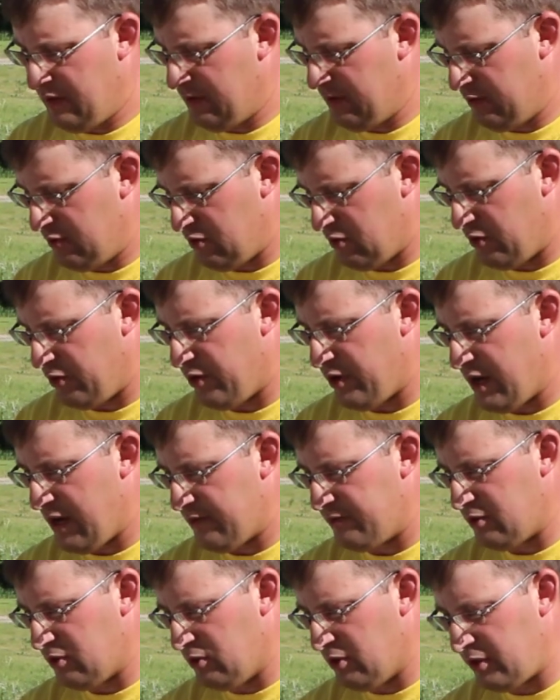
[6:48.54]
So you
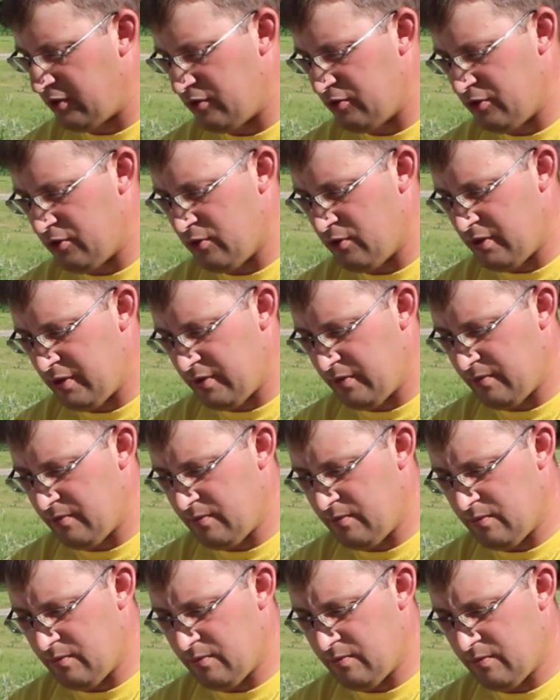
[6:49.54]
have to look through, and
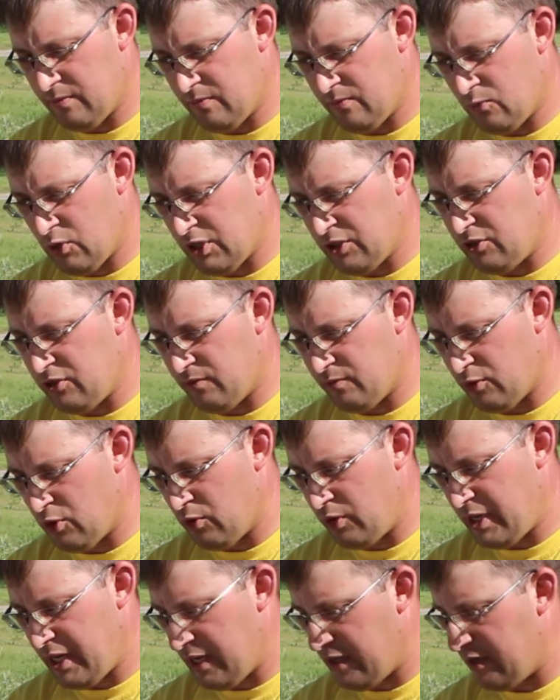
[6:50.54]
once you've
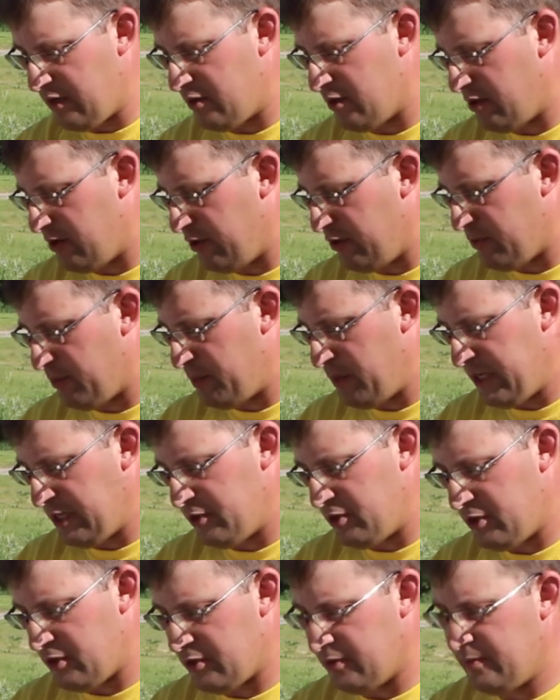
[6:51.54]
located her, you
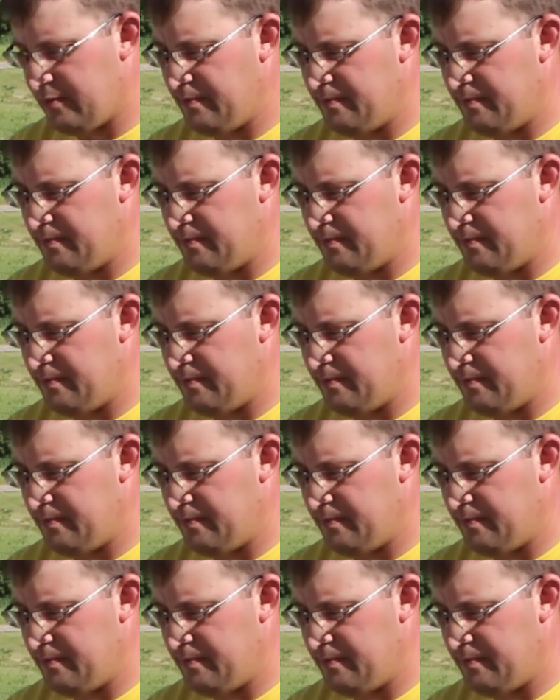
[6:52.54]
pinch her.